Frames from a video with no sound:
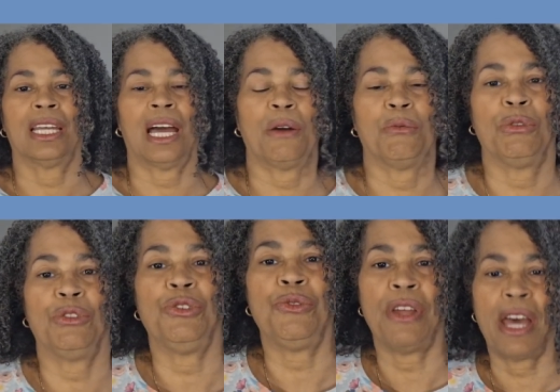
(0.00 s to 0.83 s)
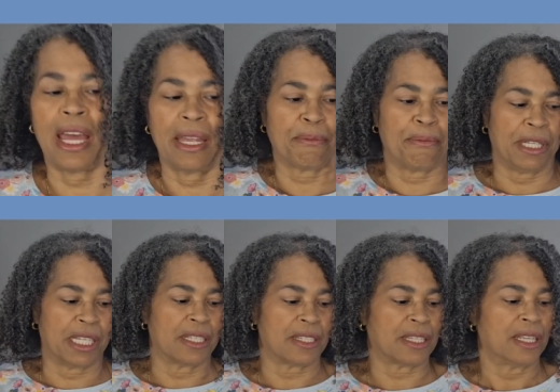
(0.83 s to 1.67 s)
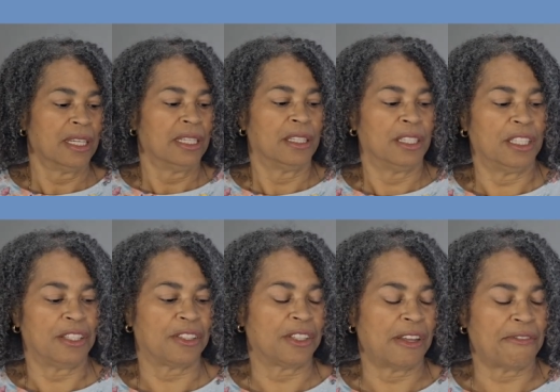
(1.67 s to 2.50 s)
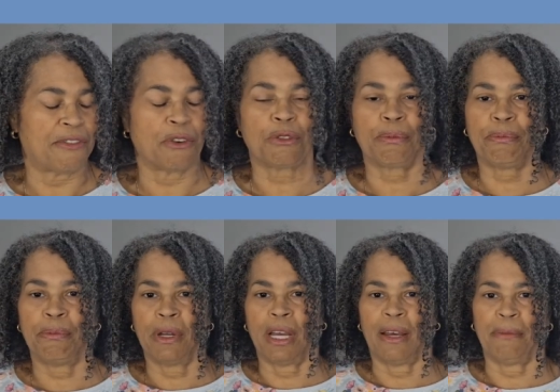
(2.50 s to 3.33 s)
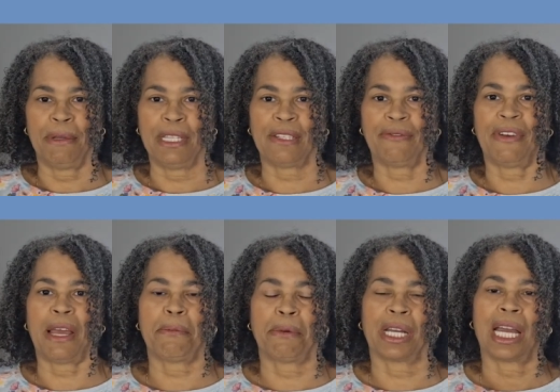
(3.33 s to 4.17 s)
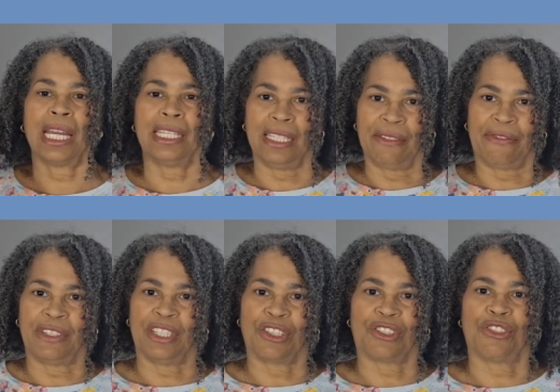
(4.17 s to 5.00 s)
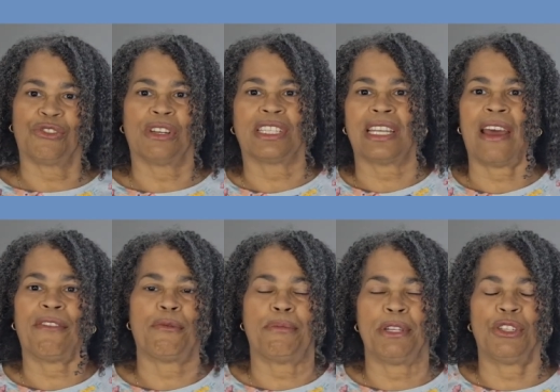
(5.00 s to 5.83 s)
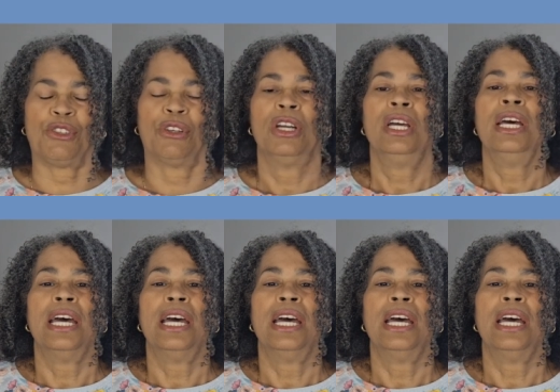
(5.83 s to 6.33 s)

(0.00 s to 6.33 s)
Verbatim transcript: I will do that because this, that first uh, piece of fabric, I did finish the dress. I have a picture.